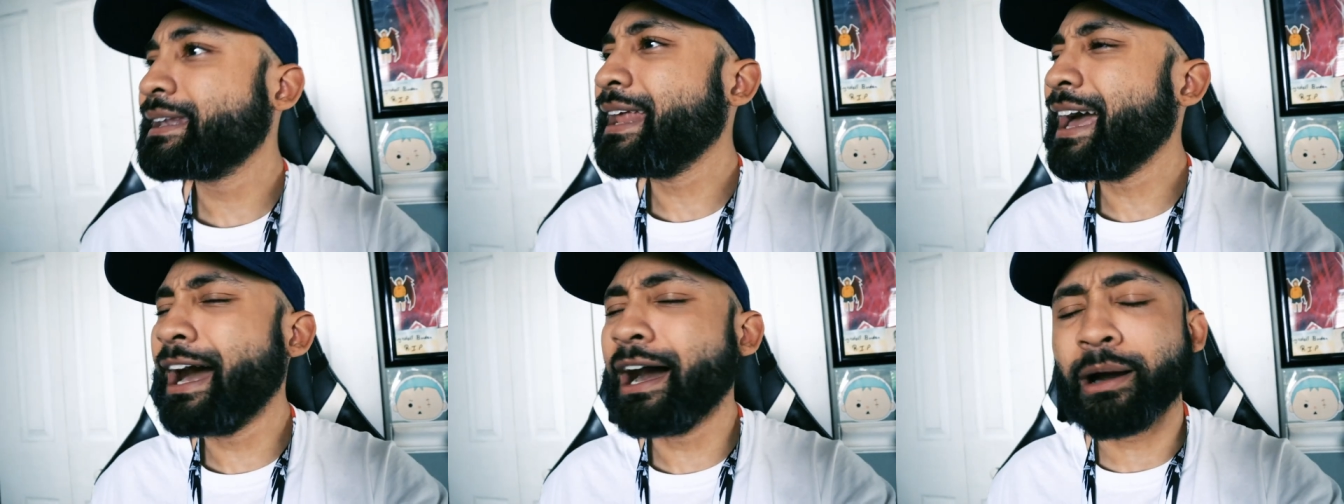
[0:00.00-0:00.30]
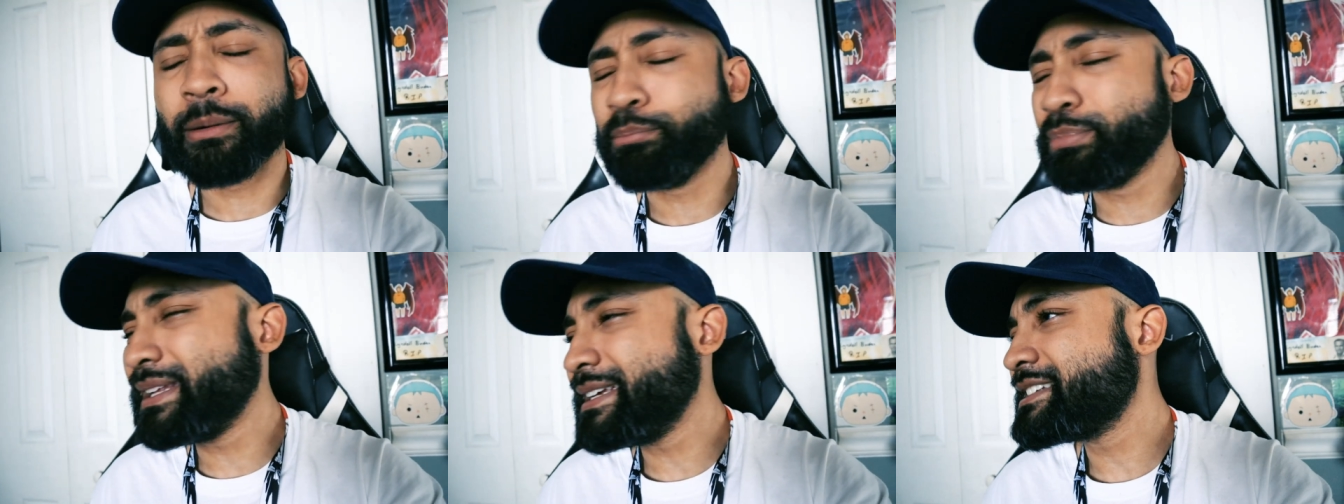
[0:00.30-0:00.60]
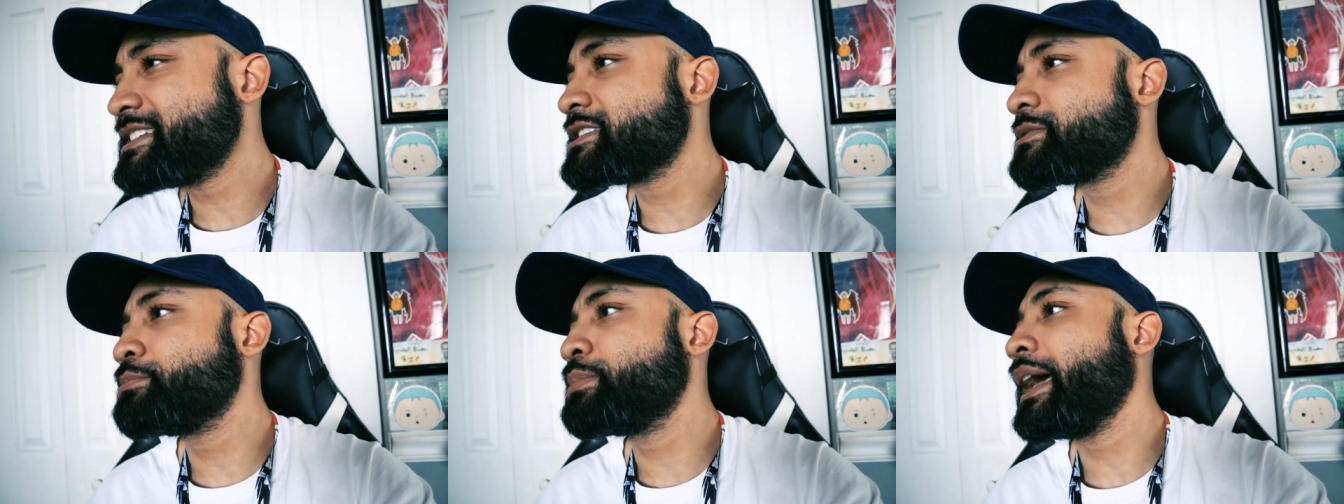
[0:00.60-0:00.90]
nah,
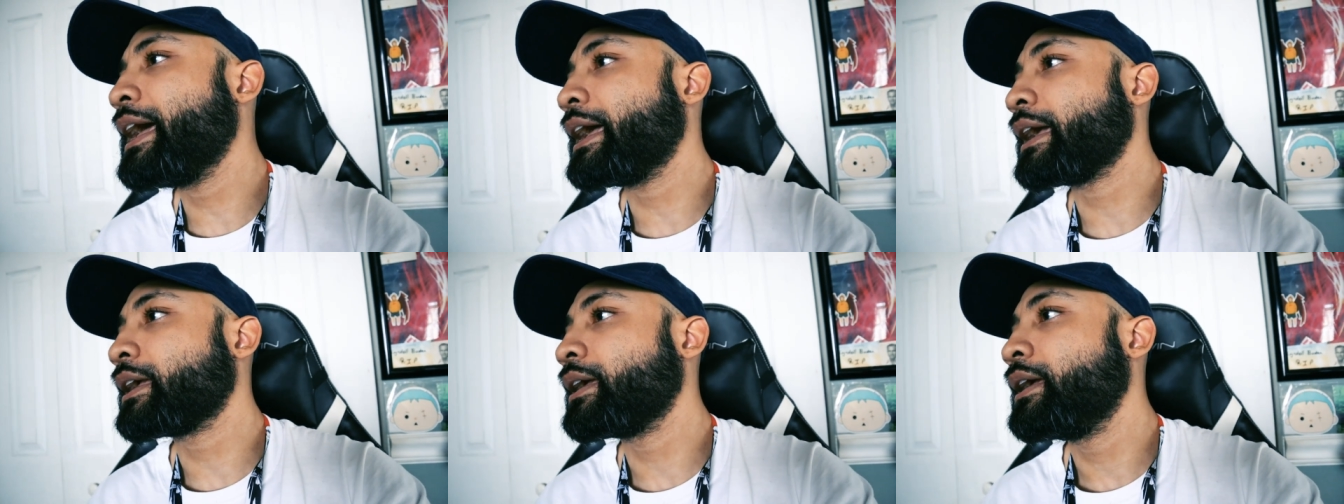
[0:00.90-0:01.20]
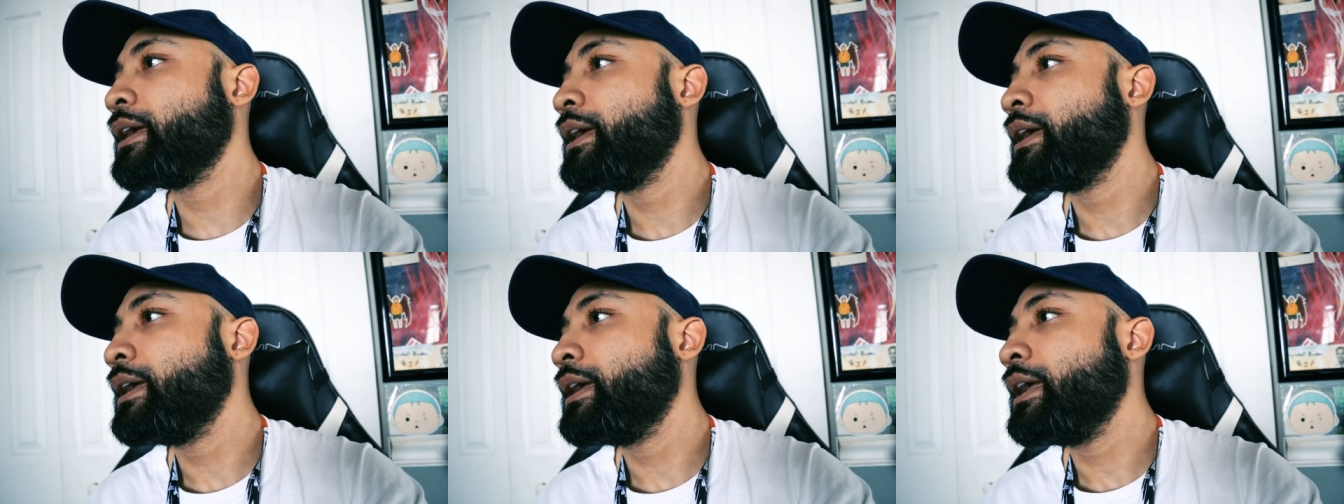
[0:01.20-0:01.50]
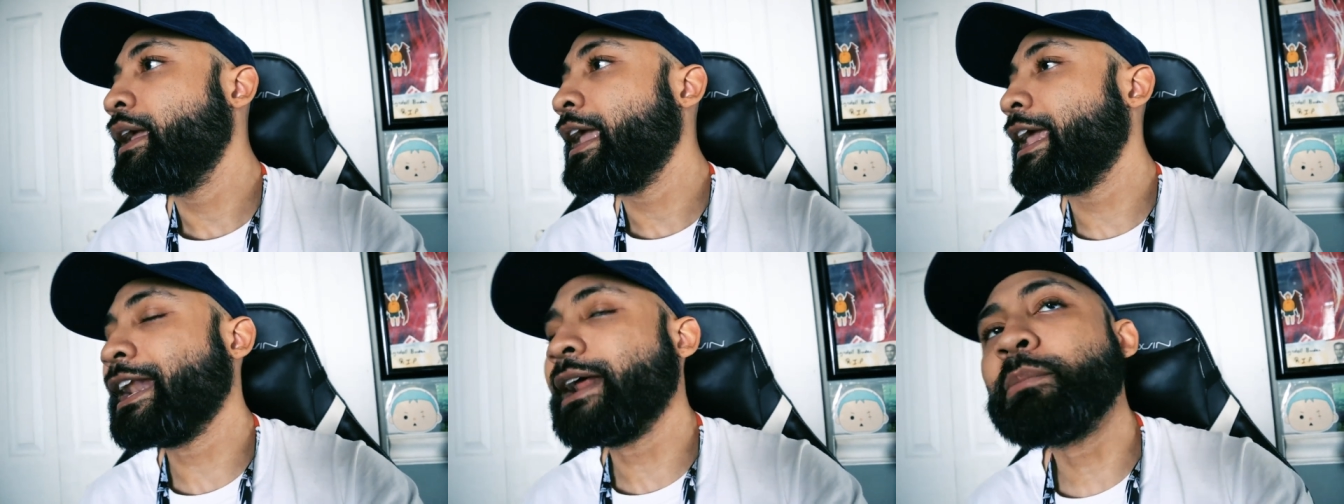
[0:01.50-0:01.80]
Bleach is back.
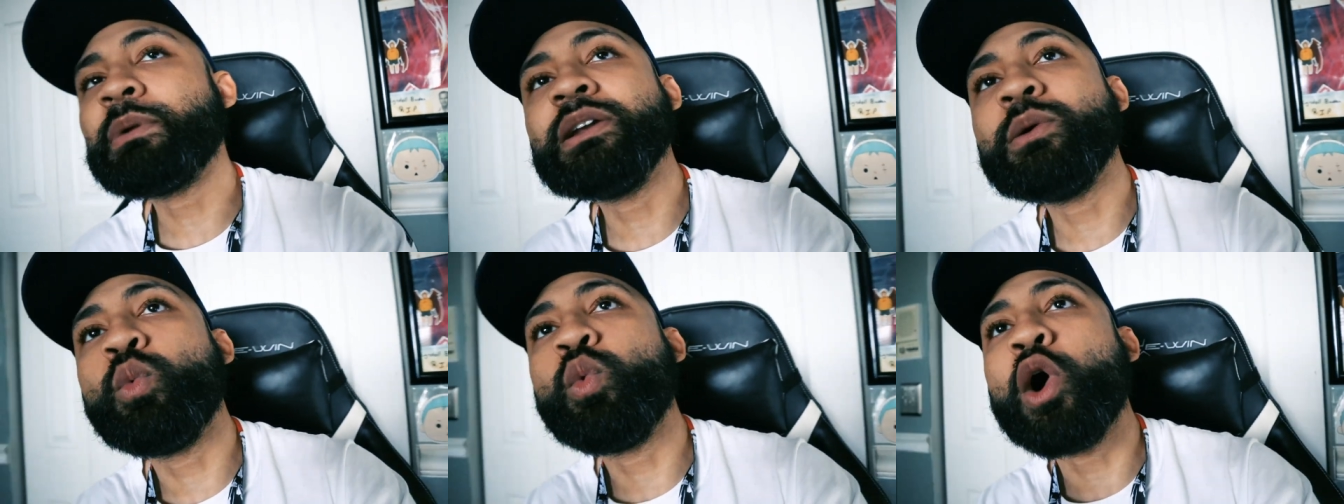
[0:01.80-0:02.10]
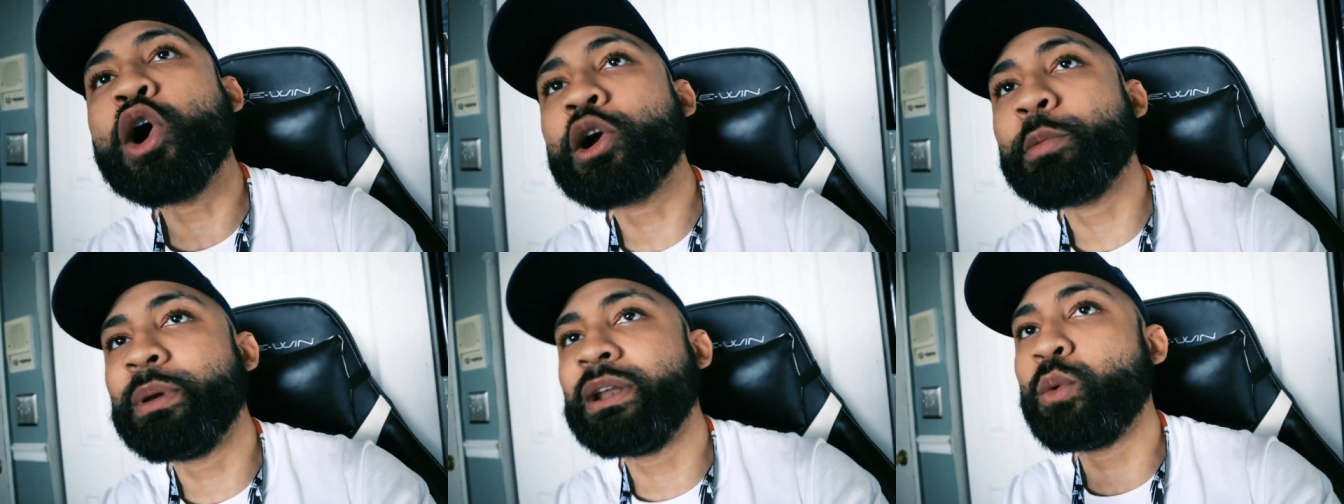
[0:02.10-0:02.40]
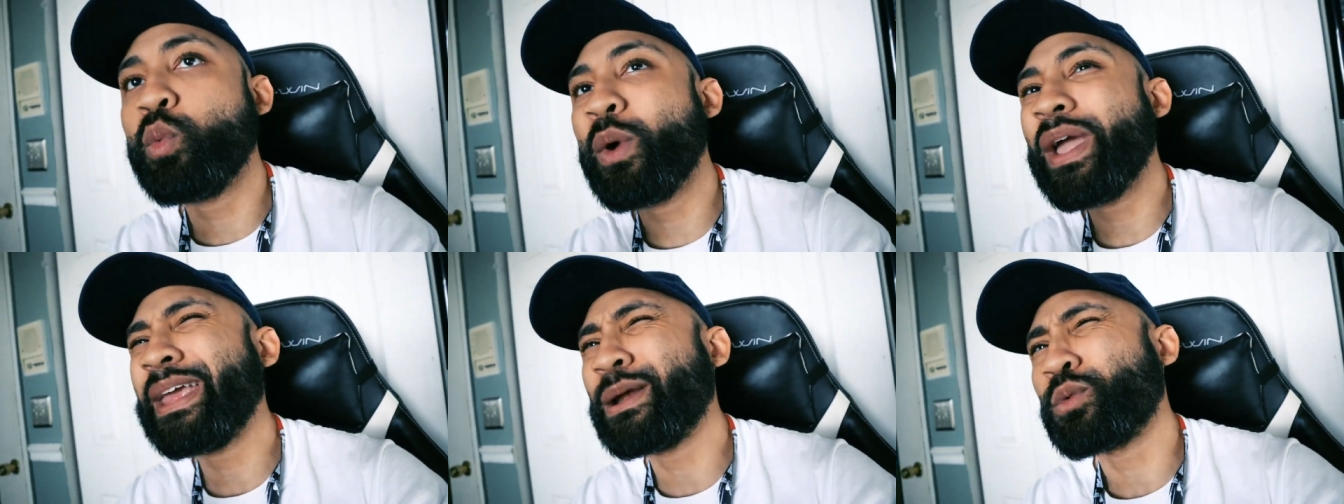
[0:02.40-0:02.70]
And I'm gonna welcome it
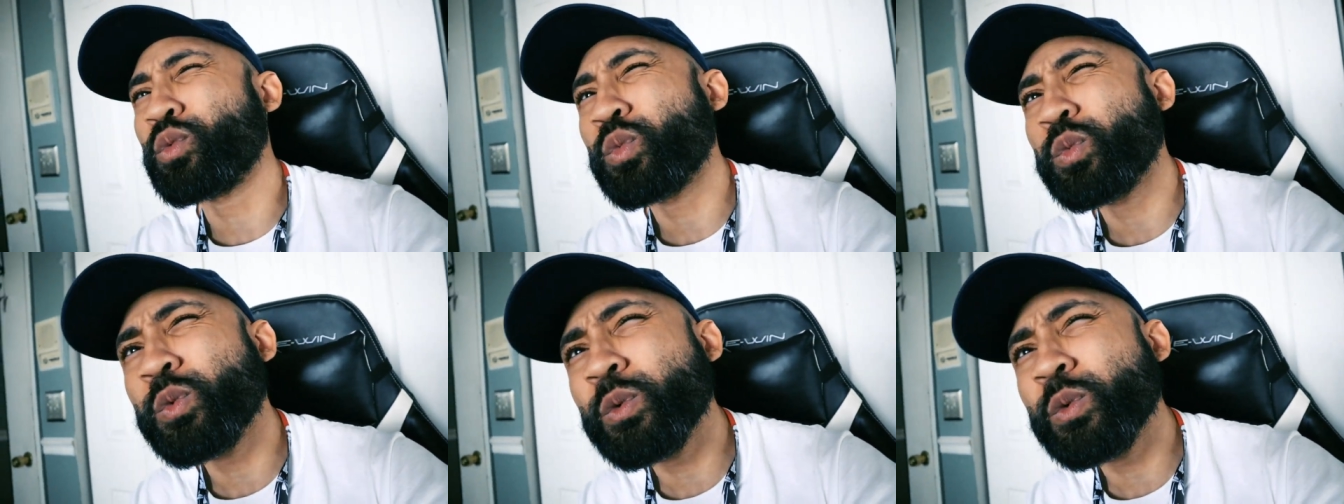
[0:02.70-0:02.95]
the way it